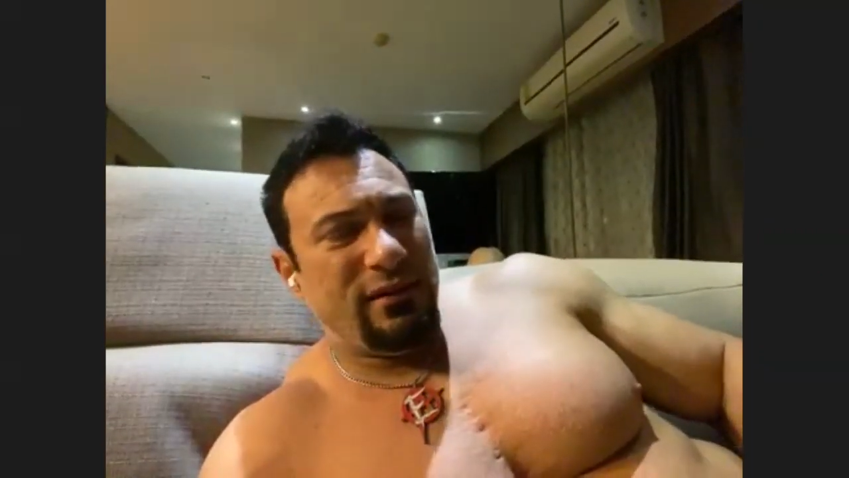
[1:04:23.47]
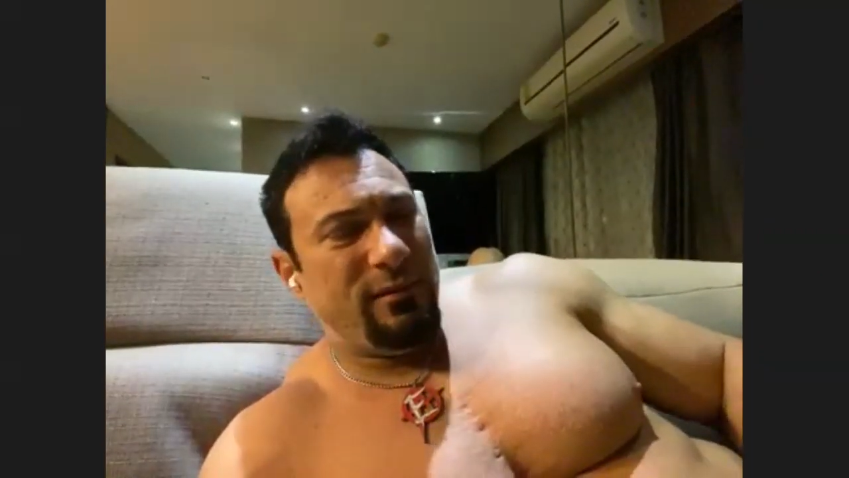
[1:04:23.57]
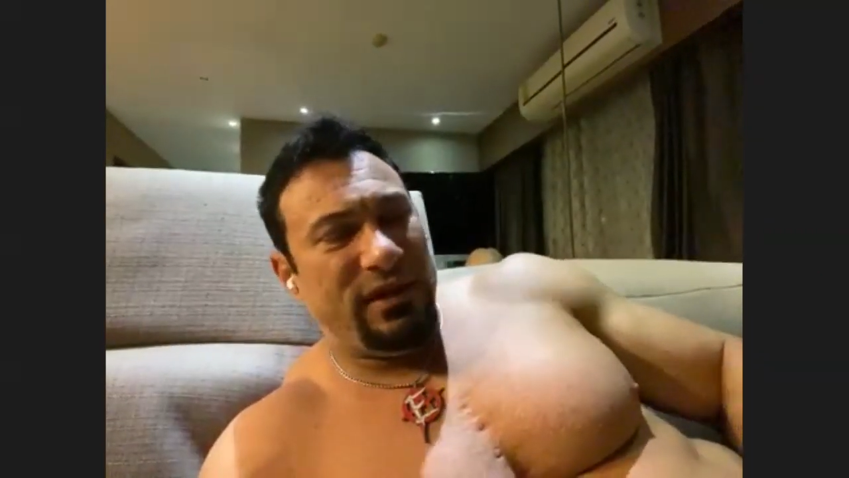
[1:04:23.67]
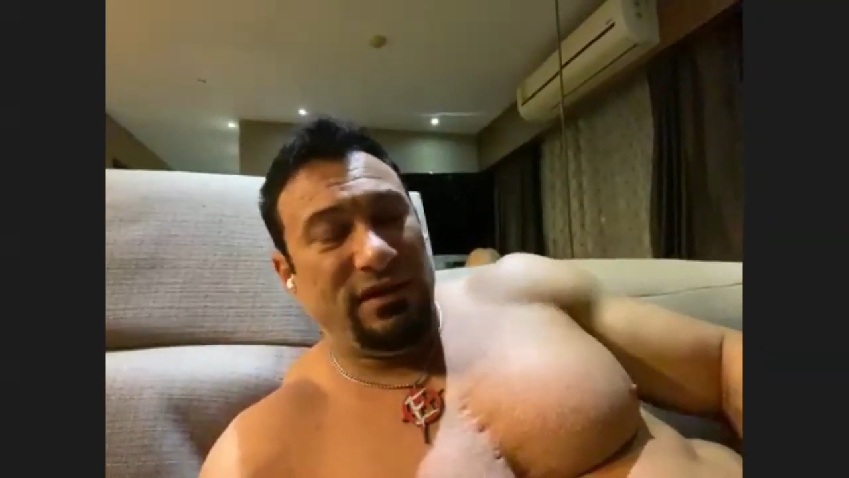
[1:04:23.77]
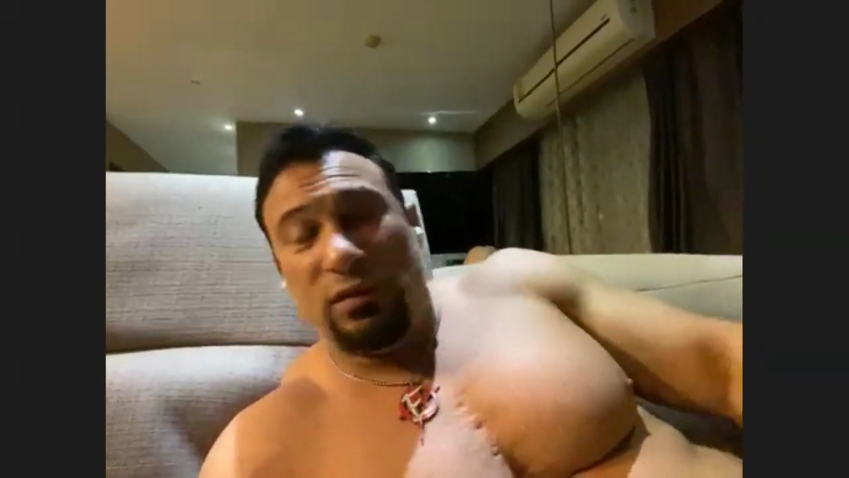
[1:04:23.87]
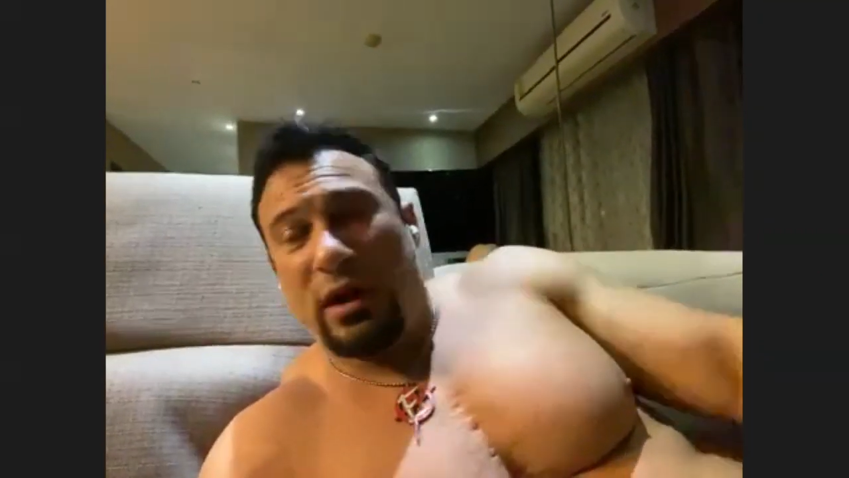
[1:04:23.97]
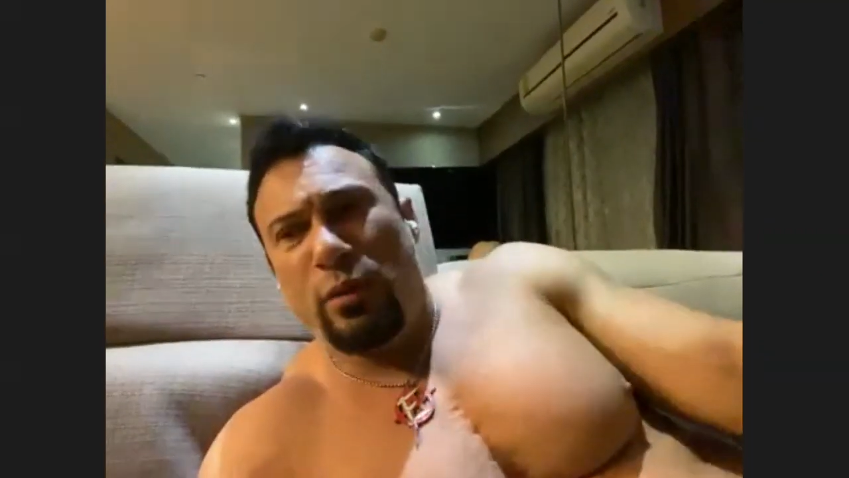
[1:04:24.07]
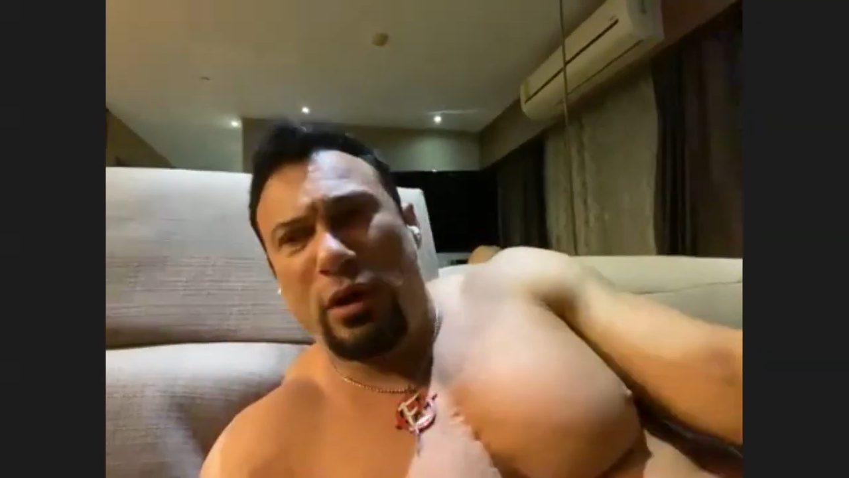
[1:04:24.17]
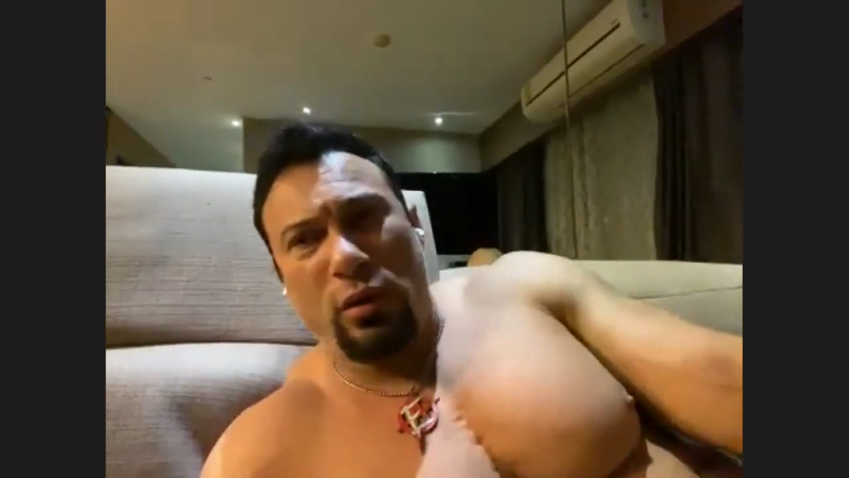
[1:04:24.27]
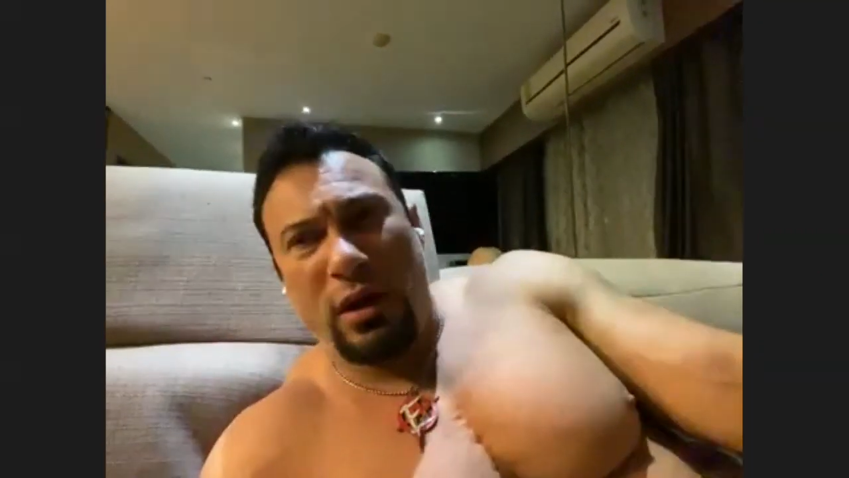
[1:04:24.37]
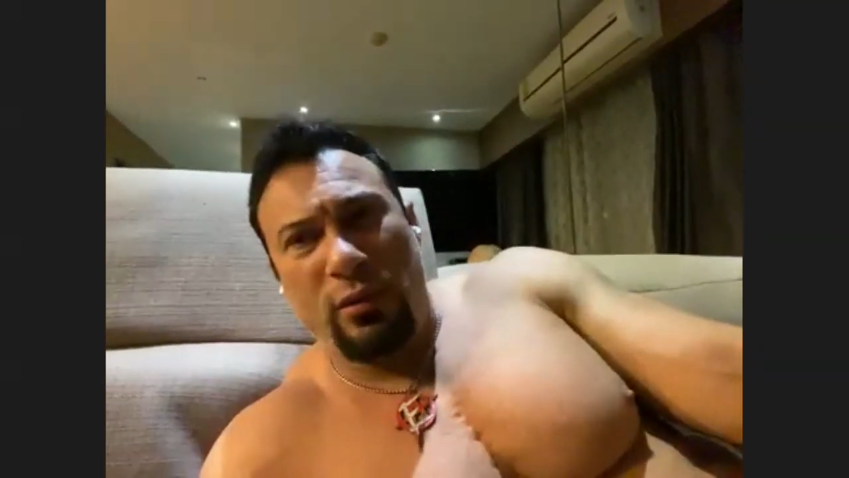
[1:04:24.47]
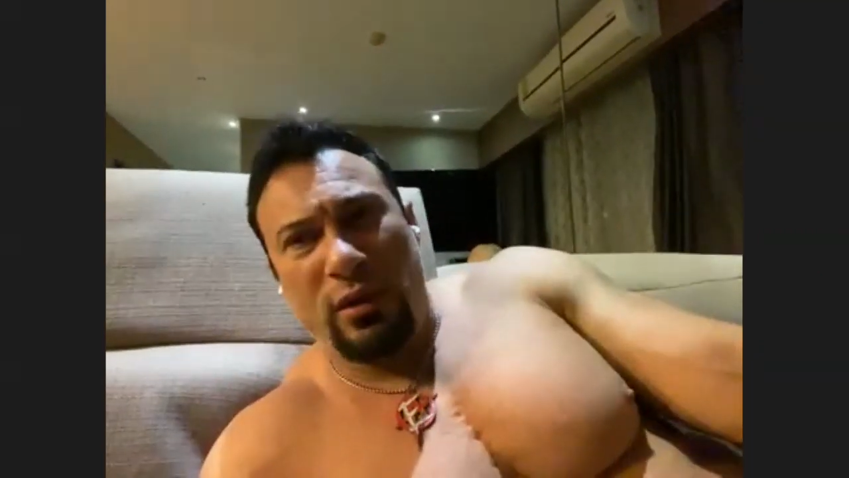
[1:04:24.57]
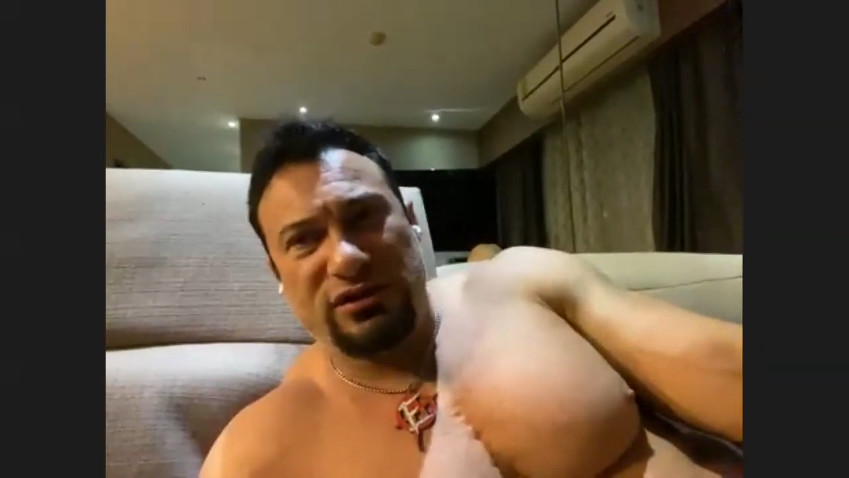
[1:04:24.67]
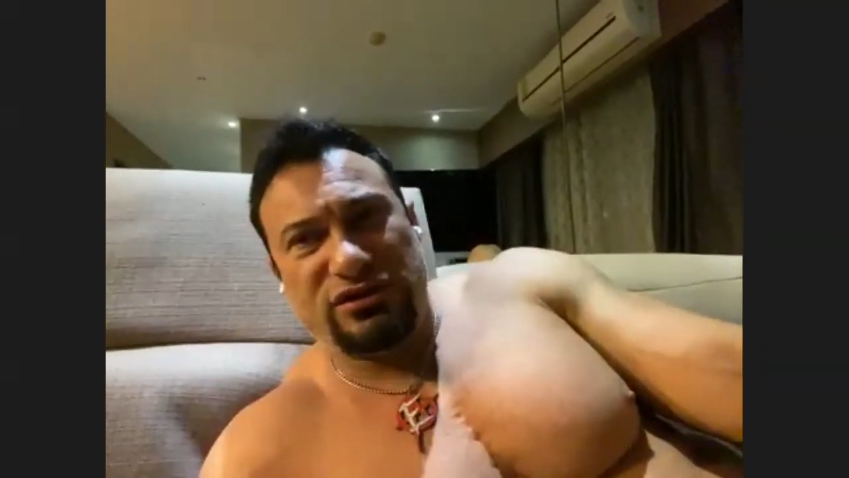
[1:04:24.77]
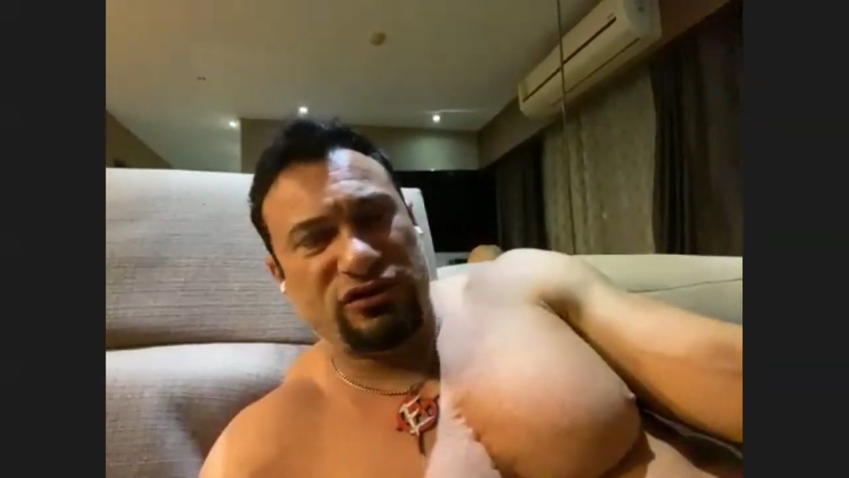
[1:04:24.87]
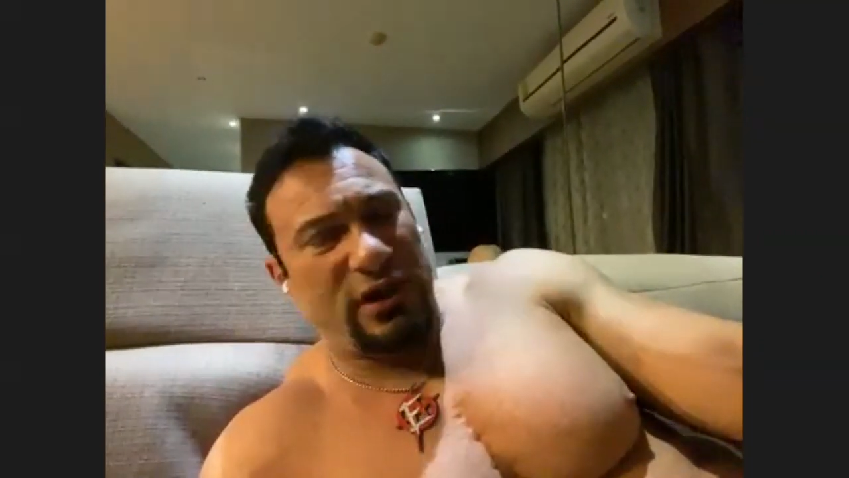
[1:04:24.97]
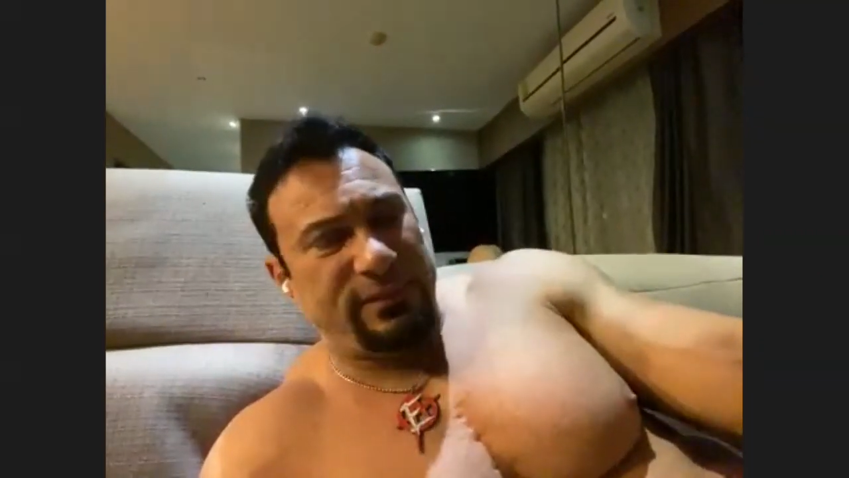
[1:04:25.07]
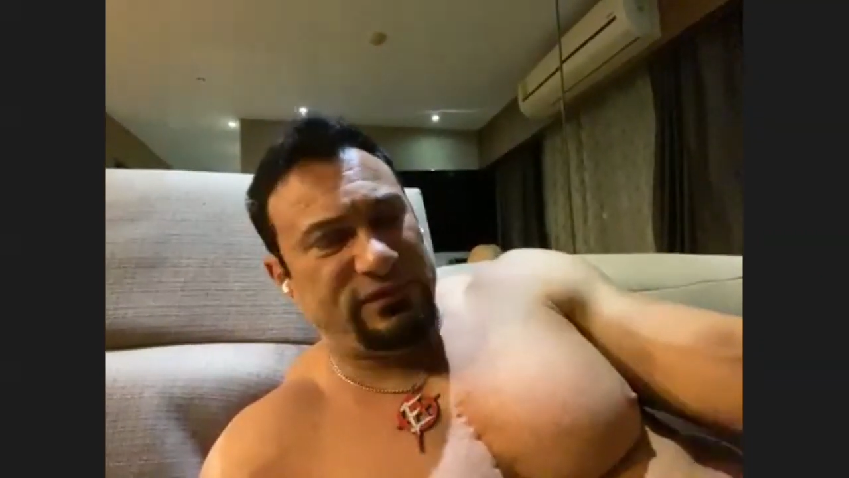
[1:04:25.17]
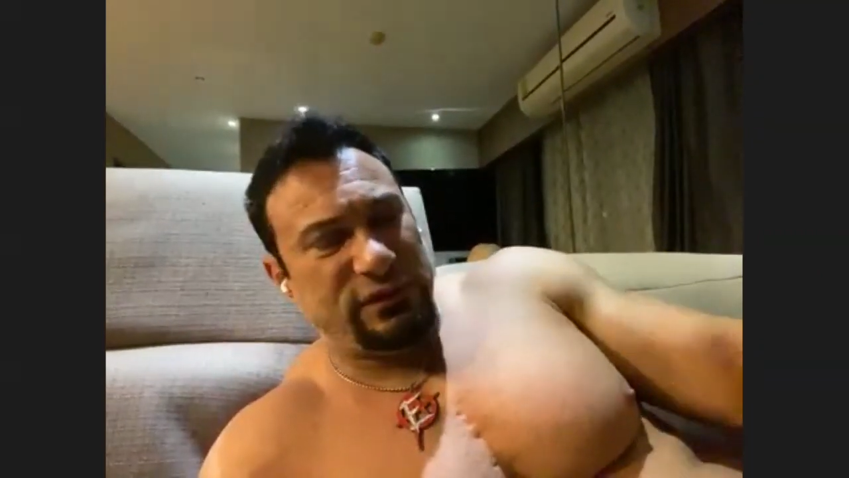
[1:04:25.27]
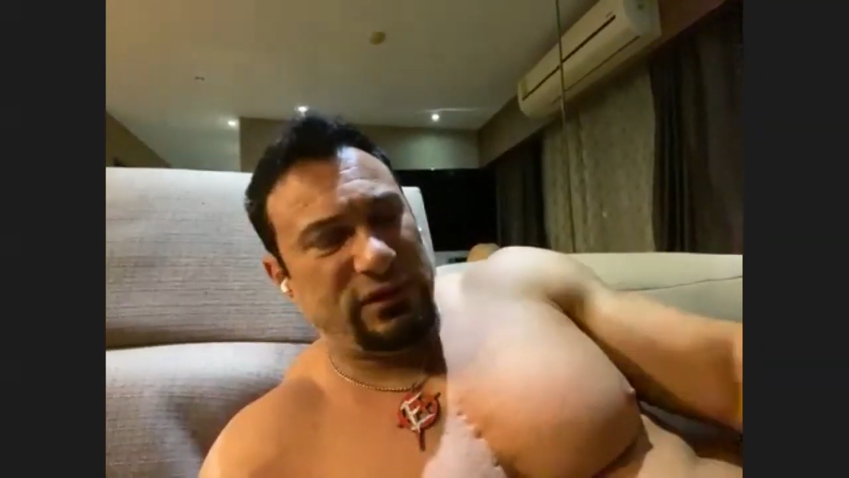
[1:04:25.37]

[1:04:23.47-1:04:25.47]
But I wear straps